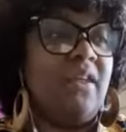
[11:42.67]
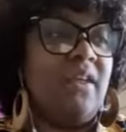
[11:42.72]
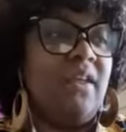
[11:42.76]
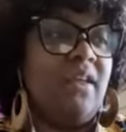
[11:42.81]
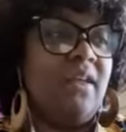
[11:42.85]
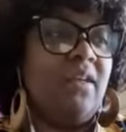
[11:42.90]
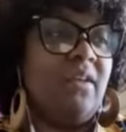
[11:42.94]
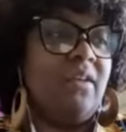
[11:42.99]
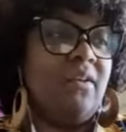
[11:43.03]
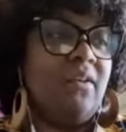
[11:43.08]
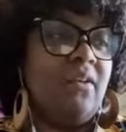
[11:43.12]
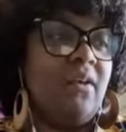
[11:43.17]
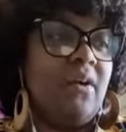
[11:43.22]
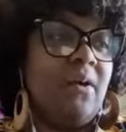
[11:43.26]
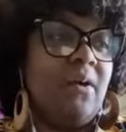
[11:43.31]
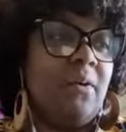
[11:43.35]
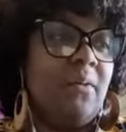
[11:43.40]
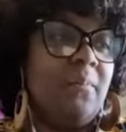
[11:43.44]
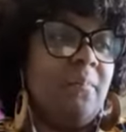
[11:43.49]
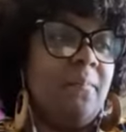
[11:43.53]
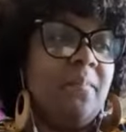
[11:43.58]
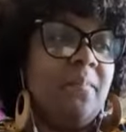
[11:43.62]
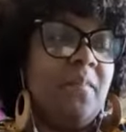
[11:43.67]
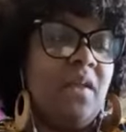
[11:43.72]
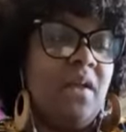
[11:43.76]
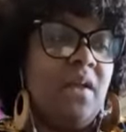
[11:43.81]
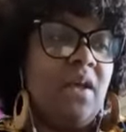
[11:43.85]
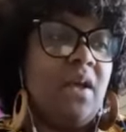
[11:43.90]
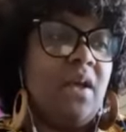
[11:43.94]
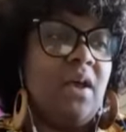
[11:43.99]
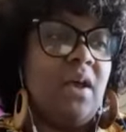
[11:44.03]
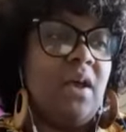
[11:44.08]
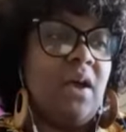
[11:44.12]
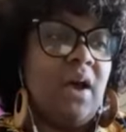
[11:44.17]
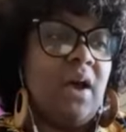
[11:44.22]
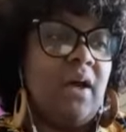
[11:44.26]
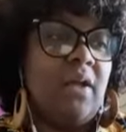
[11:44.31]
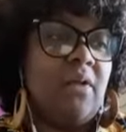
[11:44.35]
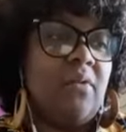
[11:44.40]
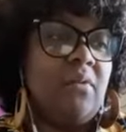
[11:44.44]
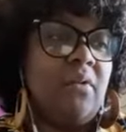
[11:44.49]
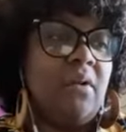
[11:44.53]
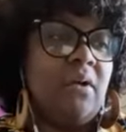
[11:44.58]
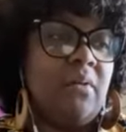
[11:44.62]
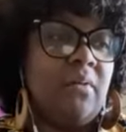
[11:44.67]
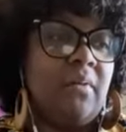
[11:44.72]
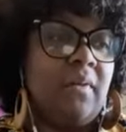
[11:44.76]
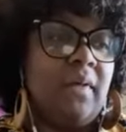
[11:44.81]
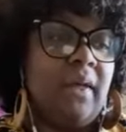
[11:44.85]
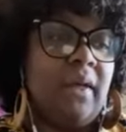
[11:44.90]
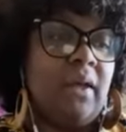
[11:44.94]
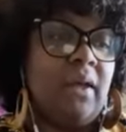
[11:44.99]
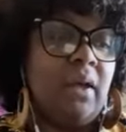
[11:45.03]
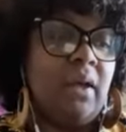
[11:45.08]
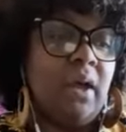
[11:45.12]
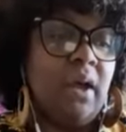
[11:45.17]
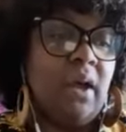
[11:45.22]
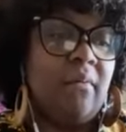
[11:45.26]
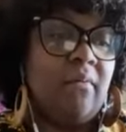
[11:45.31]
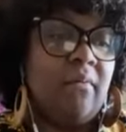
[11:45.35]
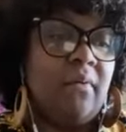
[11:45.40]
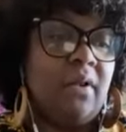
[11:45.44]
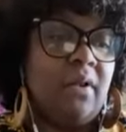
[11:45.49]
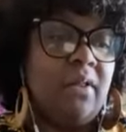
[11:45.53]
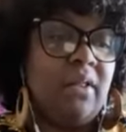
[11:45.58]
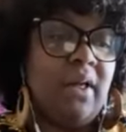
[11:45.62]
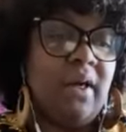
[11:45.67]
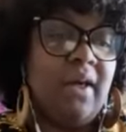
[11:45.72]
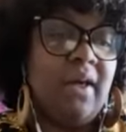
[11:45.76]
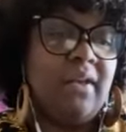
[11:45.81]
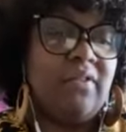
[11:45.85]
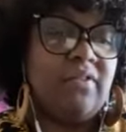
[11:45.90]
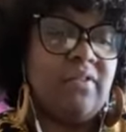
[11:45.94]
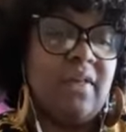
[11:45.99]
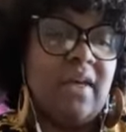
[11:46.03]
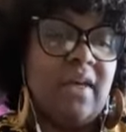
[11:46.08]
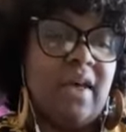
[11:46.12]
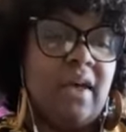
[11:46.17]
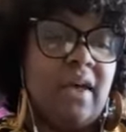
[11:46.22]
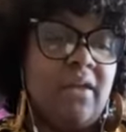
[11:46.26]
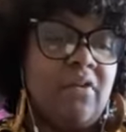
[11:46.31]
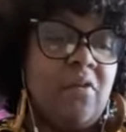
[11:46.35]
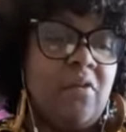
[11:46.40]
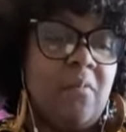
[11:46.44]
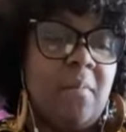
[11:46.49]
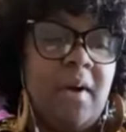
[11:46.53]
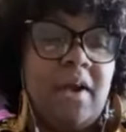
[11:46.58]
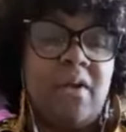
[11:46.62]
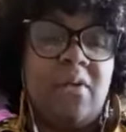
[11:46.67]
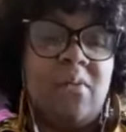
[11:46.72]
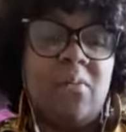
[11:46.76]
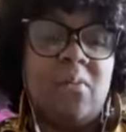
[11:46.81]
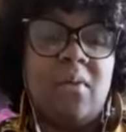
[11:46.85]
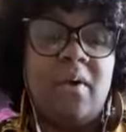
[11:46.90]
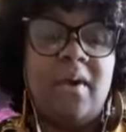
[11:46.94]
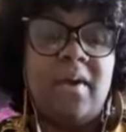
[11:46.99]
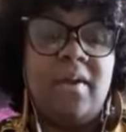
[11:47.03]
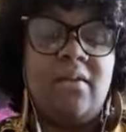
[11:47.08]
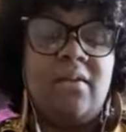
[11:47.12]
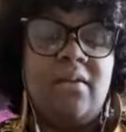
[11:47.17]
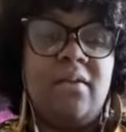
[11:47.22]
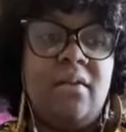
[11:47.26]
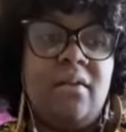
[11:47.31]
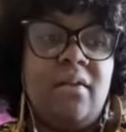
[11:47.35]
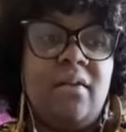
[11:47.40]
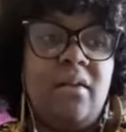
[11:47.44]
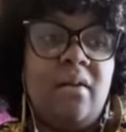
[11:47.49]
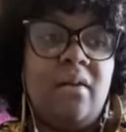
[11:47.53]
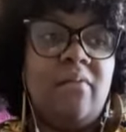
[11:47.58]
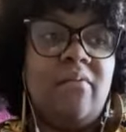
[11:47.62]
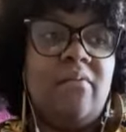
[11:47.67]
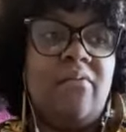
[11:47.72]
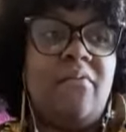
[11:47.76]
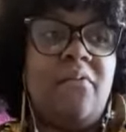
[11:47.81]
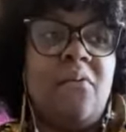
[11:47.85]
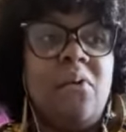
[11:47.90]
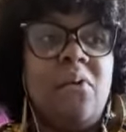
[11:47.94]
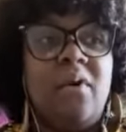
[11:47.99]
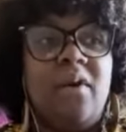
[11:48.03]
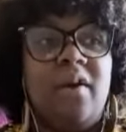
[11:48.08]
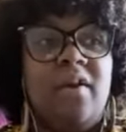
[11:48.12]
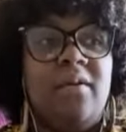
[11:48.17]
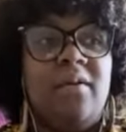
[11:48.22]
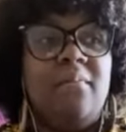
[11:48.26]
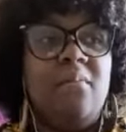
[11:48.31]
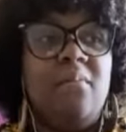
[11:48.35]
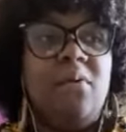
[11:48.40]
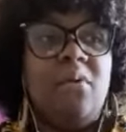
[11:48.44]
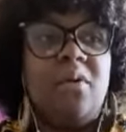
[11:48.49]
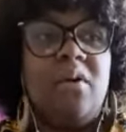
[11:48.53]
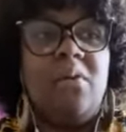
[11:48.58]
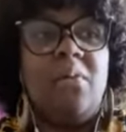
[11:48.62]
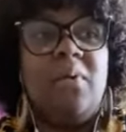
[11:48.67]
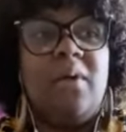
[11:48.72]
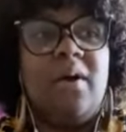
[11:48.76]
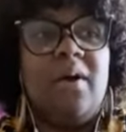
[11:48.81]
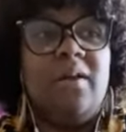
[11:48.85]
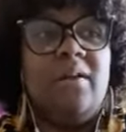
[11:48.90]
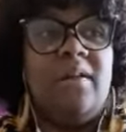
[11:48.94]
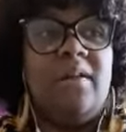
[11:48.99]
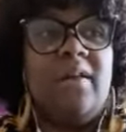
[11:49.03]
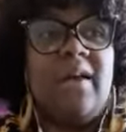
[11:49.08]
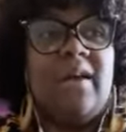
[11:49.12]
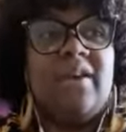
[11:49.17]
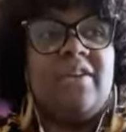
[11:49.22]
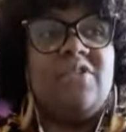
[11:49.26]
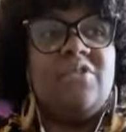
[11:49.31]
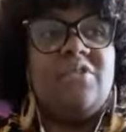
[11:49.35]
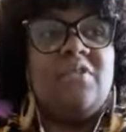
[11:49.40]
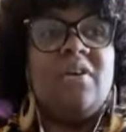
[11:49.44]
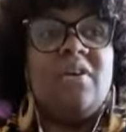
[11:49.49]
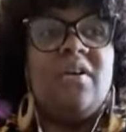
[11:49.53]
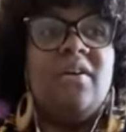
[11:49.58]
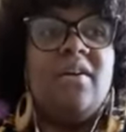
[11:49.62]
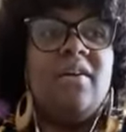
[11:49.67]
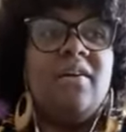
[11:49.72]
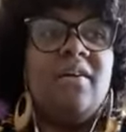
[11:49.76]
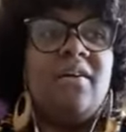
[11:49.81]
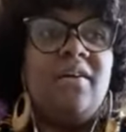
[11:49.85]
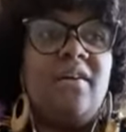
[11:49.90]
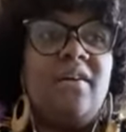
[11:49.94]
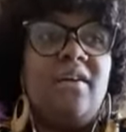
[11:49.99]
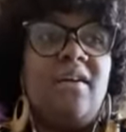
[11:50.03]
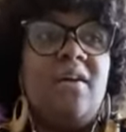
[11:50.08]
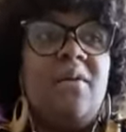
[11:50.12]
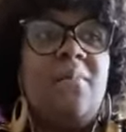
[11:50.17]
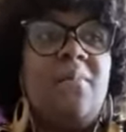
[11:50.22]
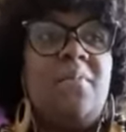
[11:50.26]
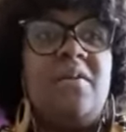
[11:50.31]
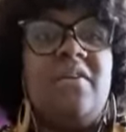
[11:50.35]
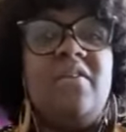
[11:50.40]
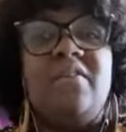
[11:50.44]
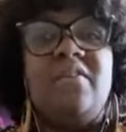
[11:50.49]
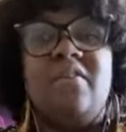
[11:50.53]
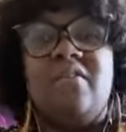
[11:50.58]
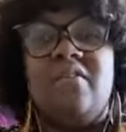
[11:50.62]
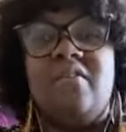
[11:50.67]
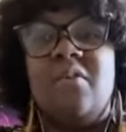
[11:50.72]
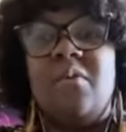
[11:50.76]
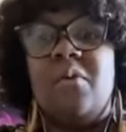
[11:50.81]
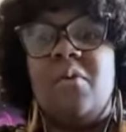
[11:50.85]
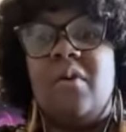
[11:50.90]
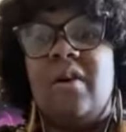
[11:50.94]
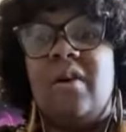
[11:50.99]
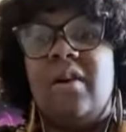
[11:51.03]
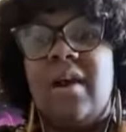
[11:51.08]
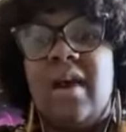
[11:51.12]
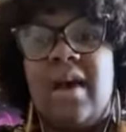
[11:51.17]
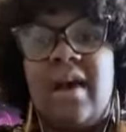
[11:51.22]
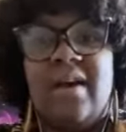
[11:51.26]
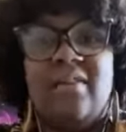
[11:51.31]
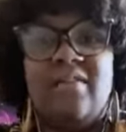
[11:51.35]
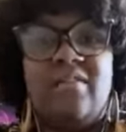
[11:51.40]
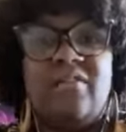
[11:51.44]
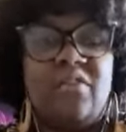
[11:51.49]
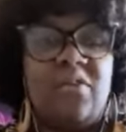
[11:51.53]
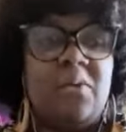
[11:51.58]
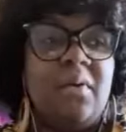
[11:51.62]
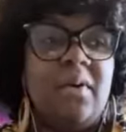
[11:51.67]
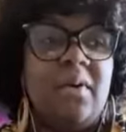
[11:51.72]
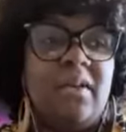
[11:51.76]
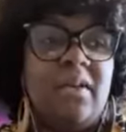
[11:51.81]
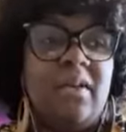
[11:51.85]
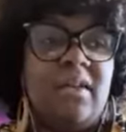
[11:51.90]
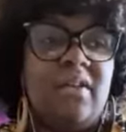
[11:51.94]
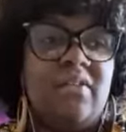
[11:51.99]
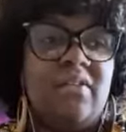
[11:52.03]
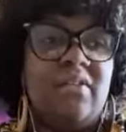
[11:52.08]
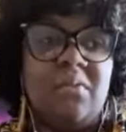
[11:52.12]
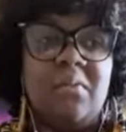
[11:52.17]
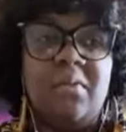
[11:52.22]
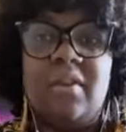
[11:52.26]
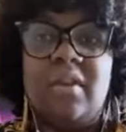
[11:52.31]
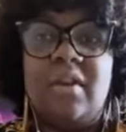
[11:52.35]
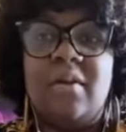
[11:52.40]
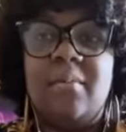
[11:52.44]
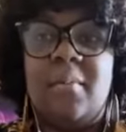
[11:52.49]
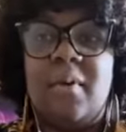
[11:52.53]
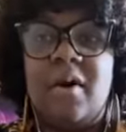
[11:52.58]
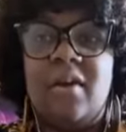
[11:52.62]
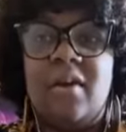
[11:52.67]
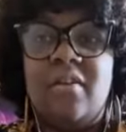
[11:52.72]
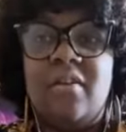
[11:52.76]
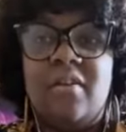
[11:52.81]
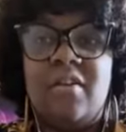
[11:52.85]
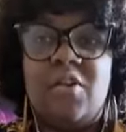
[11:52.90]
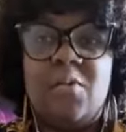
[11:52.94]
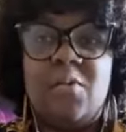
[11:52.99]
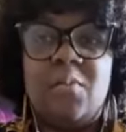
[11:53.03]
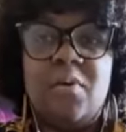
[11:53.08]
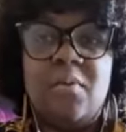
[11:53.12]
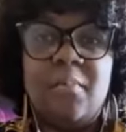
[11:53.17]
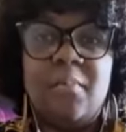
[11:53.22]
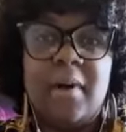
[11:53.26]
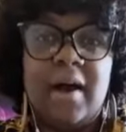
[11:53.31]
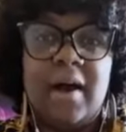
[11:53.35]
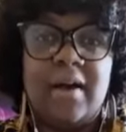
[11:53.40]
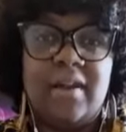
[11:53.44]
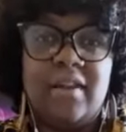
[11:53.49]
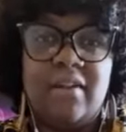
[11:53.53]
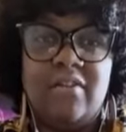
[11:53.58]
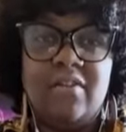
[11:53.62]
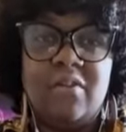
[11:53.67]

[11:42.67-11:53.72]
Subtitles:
And I don't know, like I realized that no matter what form or what extra pieces the horn has to it, it's really a part of the human body.